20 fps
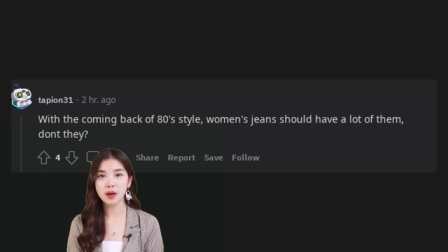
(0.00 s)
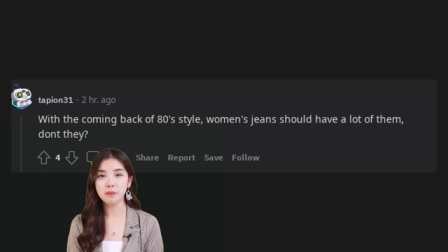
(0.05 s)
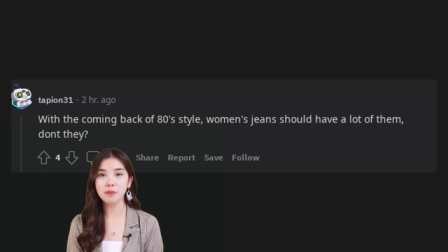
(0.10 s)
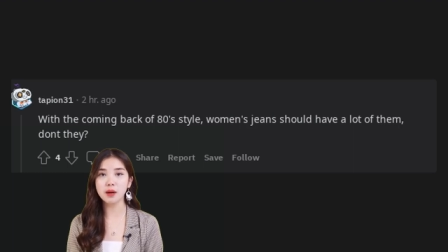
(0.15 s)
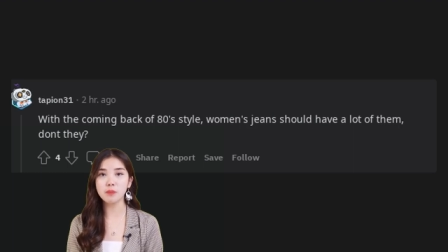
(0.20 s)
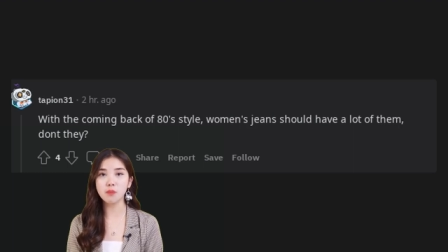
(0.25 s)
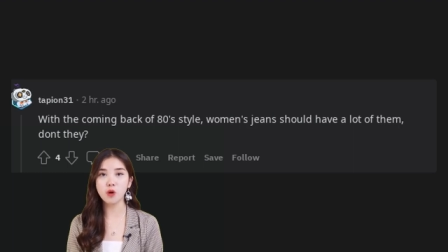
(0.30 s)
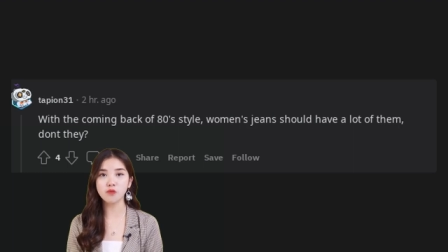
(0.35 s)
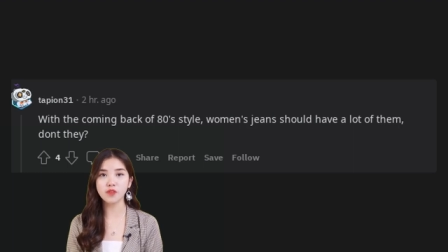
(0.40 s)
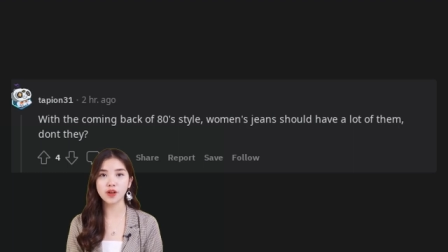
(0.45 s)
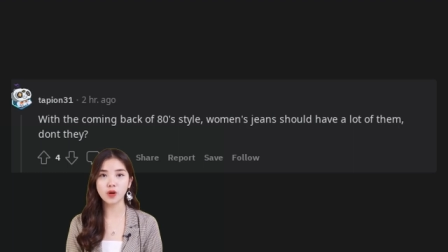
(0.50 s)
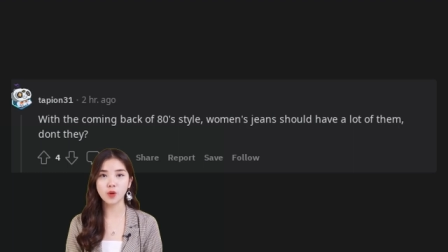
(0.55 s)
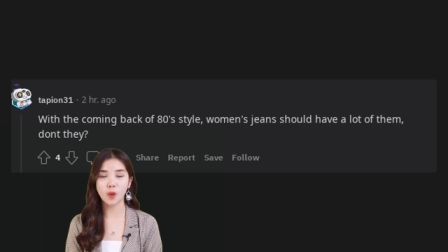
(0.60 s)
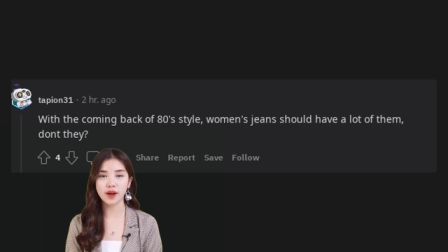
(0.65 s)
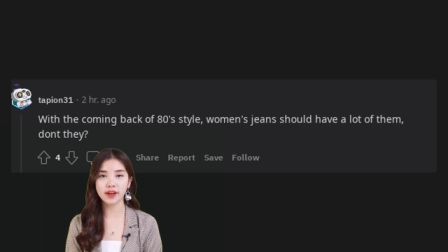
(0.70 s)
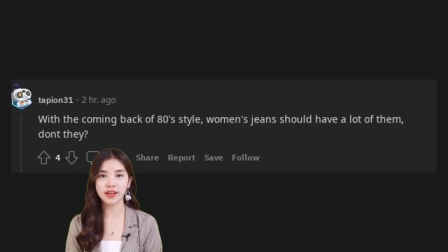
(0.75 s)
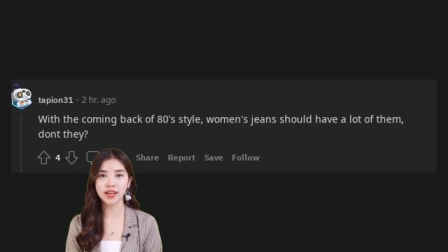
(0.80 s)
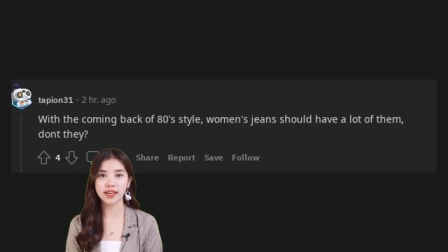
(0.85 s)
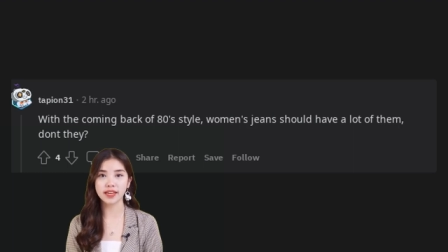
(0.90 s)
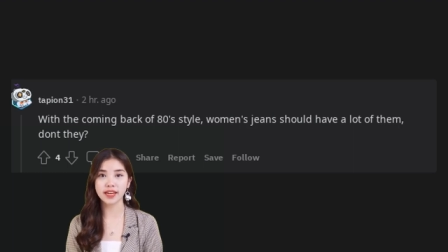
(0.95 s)
of eighties
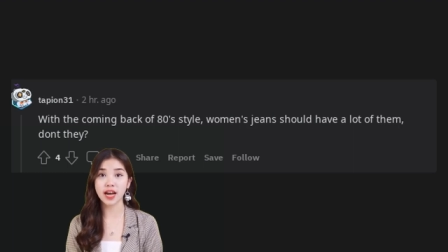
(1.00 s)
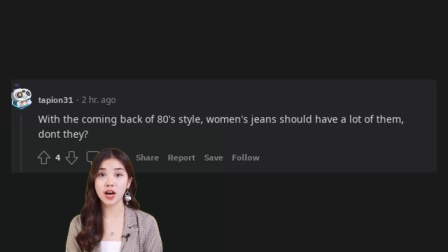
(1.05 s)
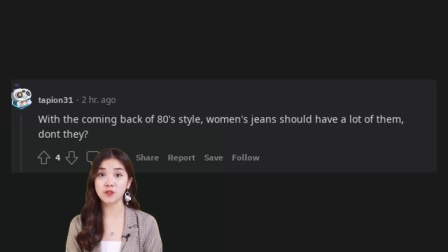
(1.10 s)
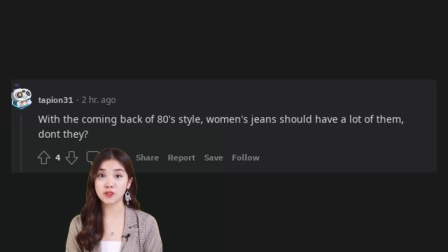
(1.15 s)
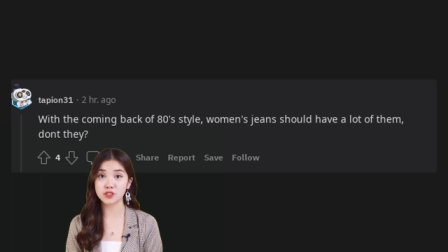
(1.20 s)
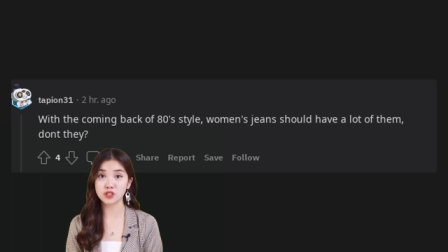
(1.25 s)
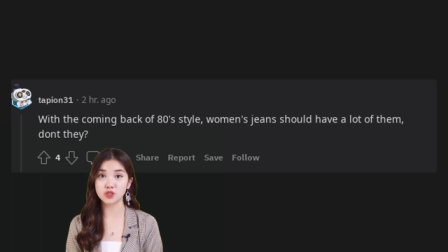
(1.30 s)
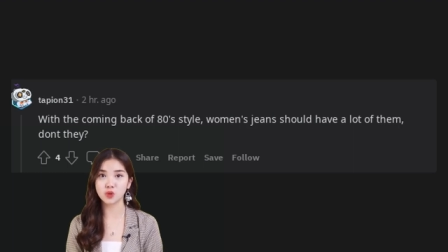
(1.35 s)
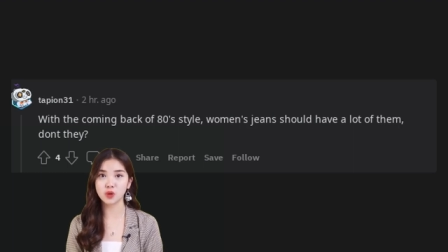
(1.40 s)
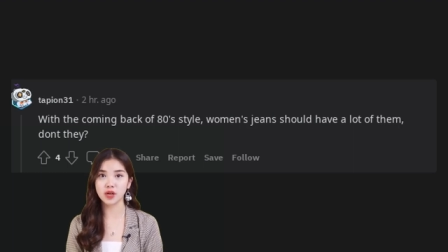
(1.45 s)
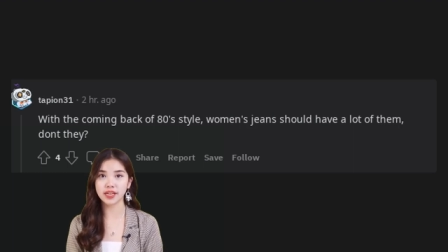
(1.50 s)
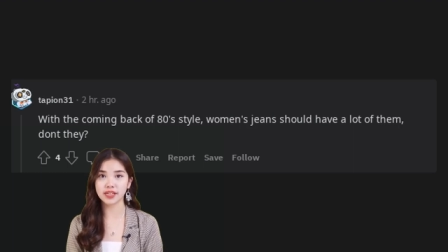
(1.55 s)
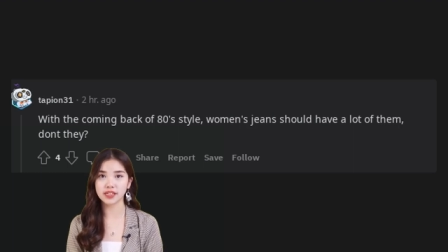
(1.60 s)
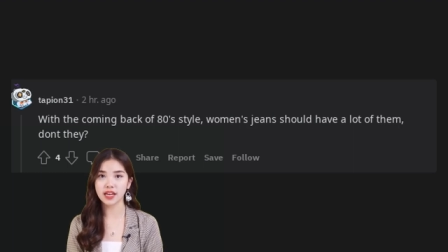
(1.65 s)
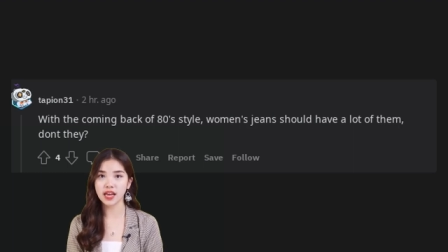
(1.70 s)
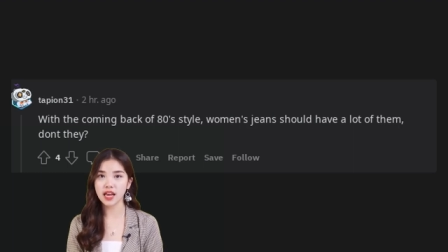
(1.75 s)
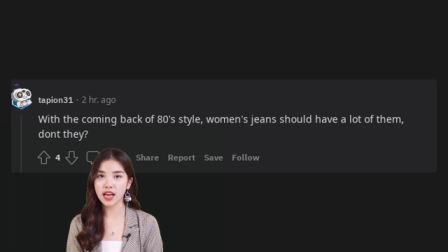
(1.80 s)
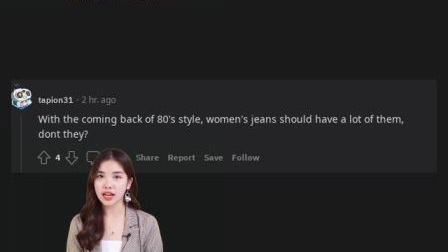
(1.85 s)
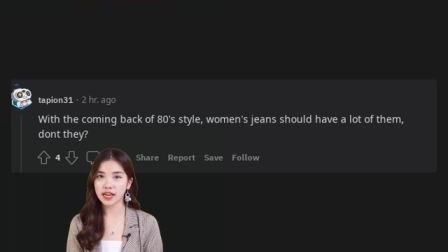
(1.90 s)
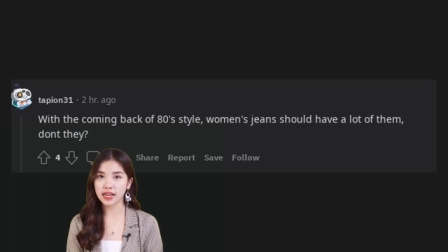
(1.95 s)
style, women's
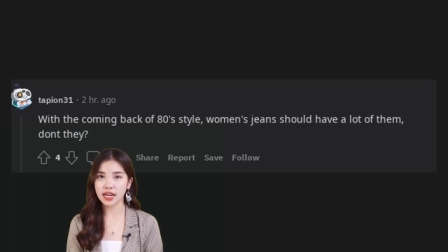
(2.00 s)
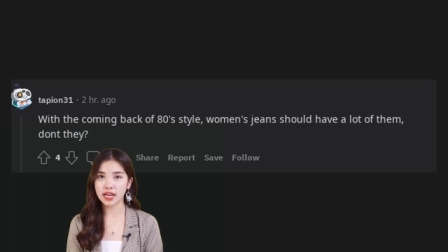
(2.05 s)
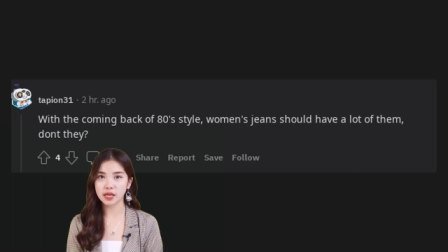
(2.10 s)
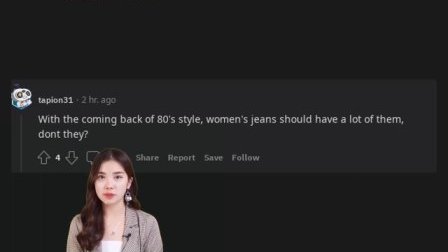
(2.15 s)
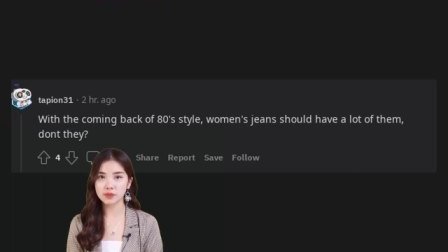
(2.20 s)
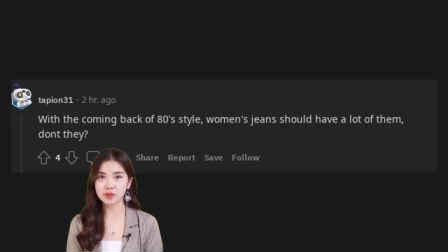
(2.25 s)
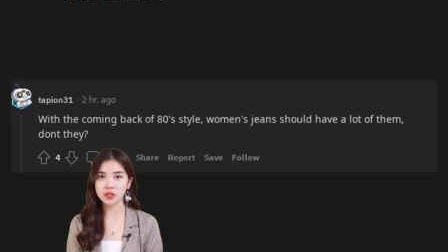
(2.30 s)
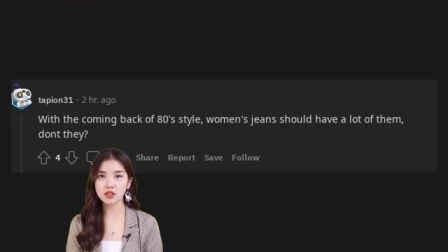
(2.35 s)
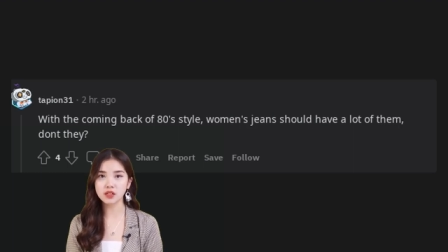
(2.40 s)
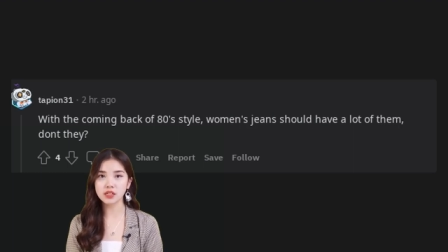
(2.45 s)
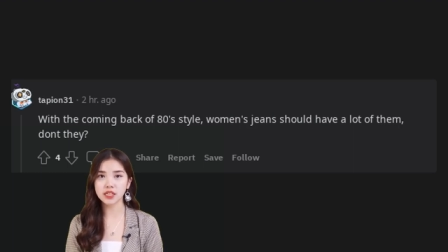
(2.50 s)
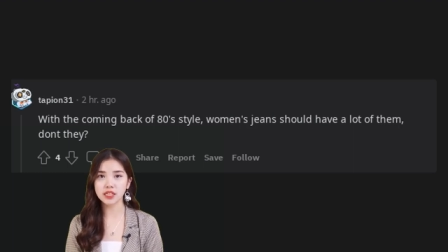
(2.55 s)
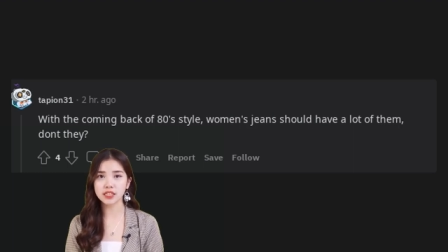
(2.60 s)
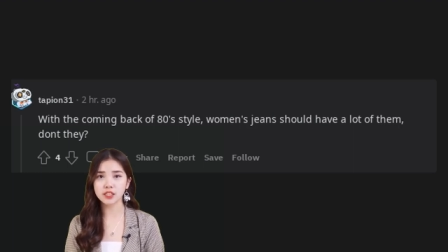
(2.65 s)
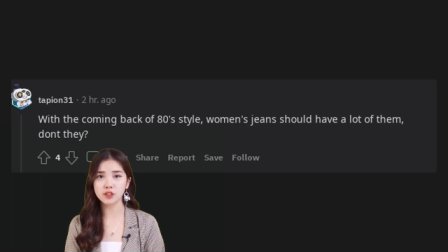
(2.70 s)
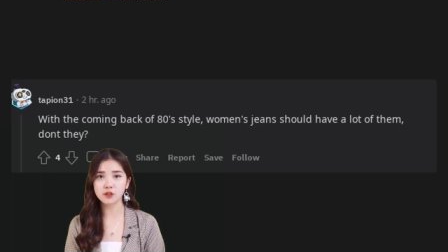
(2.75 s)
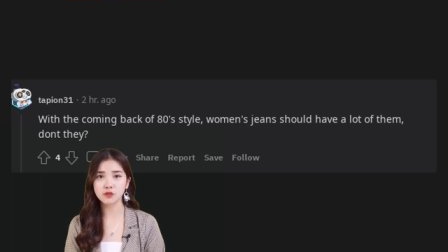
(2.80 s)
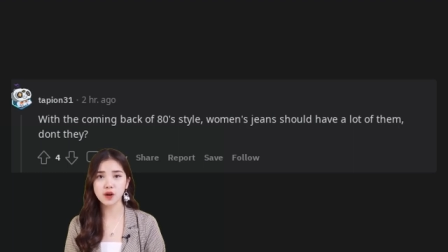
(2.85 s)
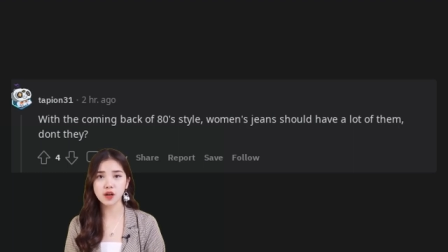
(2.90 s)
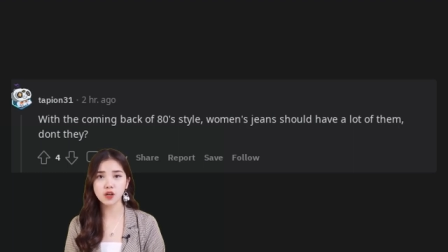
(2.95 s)
jeans should have a
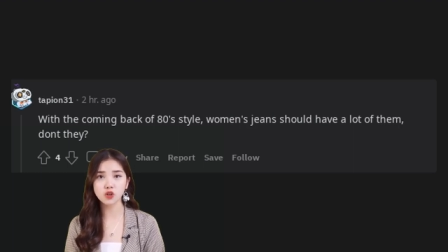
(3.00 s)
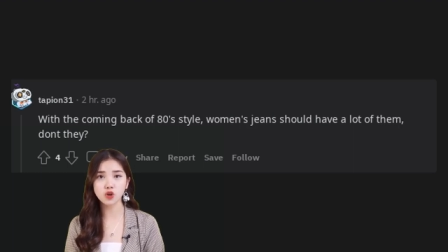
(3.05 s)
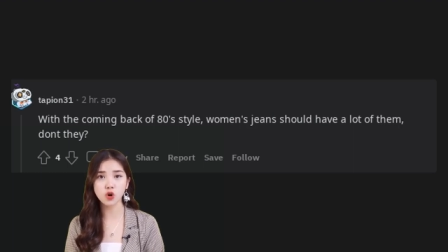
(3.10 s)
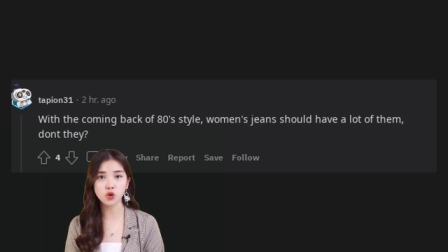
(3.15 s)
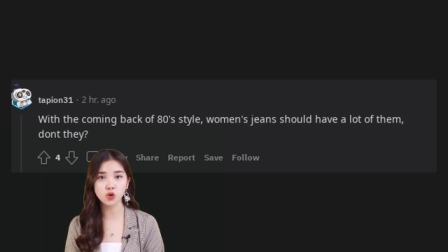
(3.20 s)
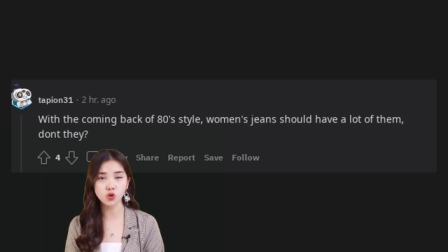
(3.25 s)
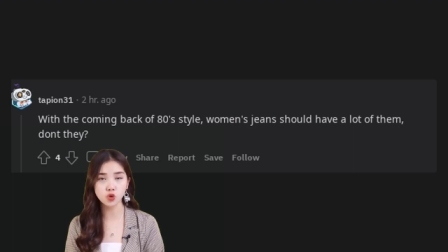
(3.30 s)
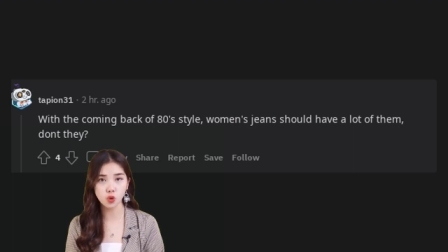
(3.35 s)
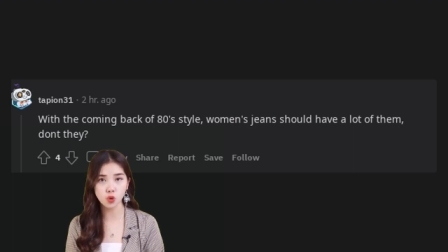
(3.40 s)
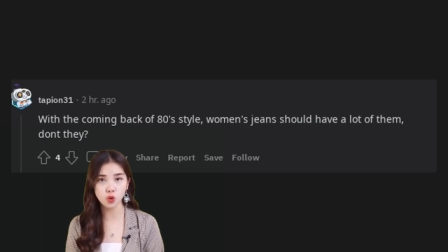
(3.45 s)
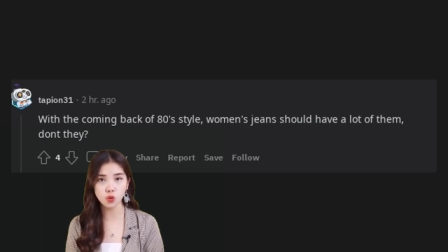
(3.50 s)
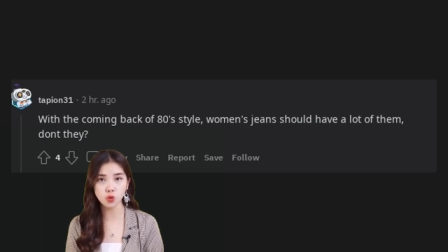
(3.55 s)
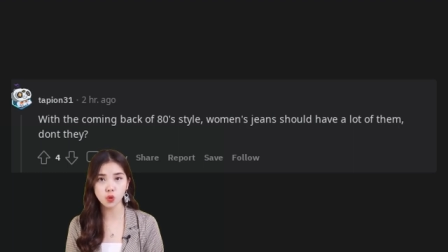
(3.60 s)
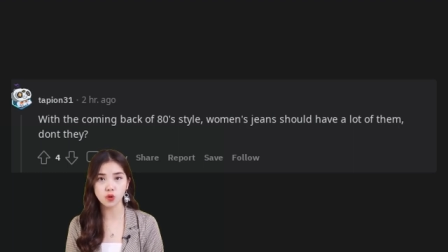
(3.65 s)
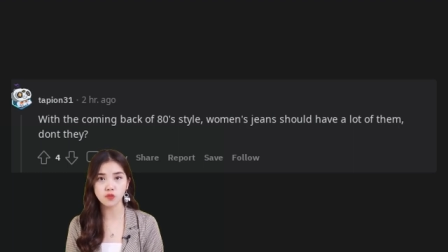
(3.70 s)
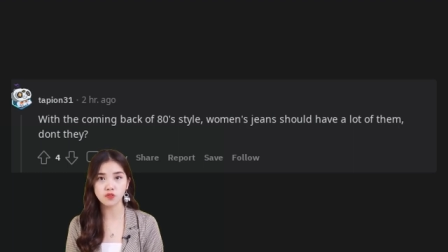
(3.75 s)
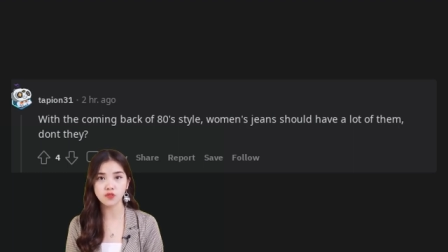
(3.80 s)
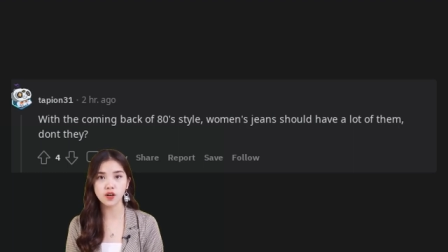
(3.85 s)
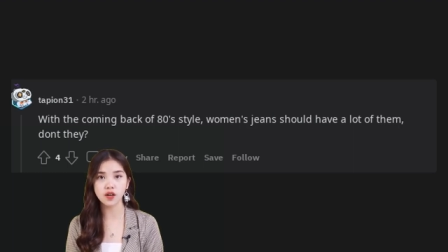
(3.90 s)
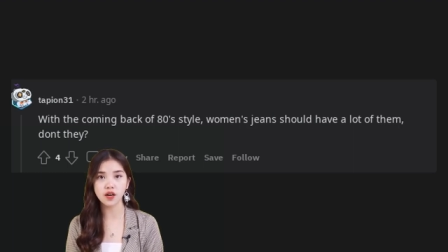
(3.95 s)
lot of them, don't
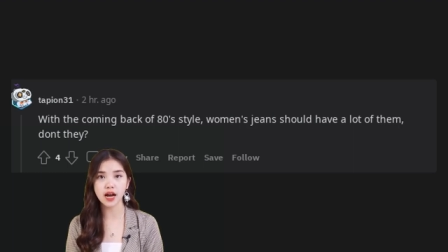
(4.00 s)
they?